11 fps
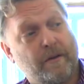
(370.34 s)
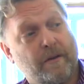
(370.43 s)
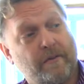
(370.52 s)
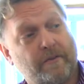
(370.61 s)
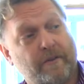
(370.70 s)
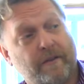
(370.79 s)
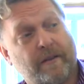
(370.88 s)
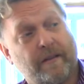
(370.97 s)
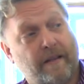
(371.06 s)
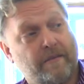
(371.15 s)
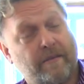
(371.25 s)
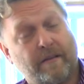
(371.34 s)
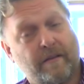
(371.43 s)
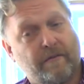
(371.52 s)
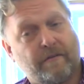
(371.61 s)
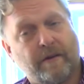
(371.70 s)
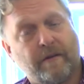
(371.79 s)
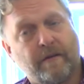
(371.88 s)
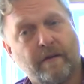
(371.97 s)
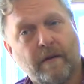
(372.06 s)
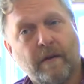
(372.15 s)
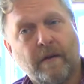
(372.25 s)
culture. That's the
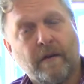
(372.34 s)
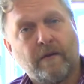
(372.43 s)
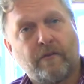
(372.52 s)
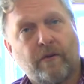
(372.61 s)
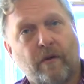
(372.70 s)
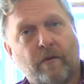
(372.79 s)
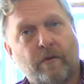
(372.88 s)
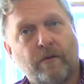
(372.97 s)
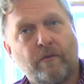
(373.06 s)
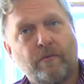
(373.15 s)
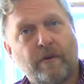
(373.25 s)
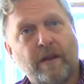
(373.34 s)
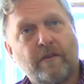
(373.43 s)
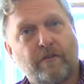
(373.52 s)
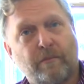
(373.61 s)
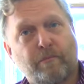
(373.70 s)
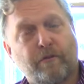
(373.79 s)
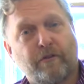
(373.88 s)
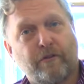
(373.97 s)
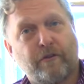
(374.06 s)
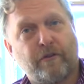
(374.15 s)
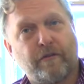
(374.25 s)
difference. So you need to
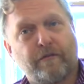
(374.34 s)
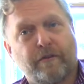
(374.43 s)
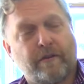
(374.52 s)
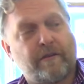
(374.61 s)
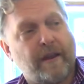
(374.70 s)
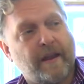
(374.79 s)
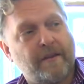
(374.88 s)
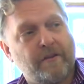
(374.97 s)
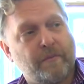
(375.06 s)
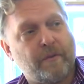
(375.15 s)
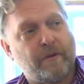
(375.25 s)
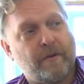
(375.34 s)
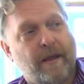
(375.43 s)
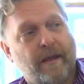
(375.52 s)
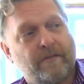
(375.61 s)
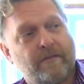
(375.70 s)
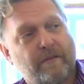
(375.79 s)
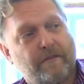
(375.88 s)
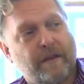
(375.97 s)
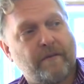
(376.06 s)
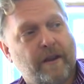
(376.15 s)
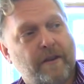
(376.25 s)
preserve the tangible as the
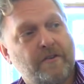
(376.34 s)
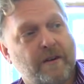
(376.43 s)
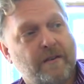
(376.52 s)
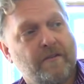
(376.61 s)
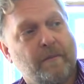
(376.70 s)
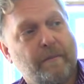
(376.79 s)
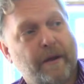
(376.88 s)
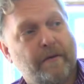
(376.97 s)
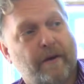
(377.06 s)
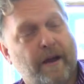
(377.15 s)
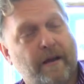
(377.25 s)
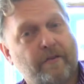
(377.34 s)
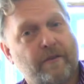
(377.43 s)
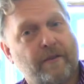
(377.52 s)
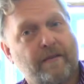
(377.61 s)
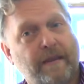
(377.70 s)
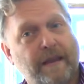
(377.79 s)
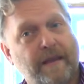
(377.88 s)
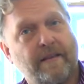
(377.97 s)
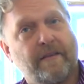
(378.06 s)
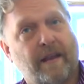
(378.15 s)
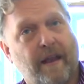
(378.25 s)
foundation, as the bedrock, so that the
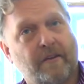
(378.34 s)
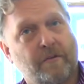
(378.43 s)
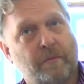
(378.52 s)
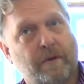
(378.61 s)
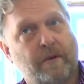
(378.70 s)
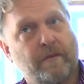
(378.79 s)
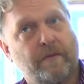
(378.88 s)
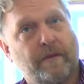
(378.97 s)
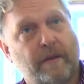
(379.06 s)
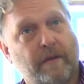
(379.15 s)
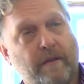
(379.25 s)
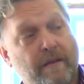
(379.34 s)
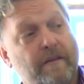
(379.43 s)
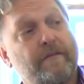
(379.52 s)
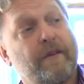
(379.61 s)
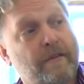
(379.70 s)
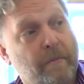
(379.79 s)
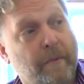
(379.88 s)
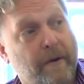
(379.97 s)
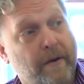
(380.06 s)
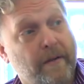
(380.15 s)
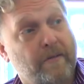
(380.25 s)
intangible, the lived
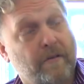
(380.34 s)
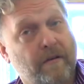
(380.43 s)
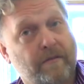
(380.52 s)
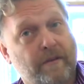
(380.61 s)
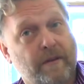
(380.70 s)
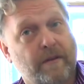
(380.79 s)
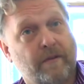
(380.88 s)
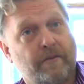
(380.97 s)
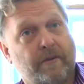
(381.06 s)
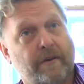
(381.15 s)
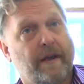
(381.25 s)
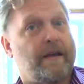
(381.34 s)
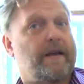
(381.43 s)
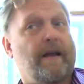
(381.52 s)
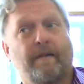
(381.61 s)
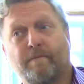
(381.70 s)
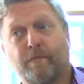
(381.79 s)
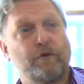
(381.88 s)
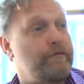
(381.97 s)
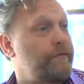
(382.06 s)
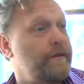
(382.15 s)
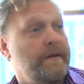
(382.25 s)
experience of the culture can kind of move,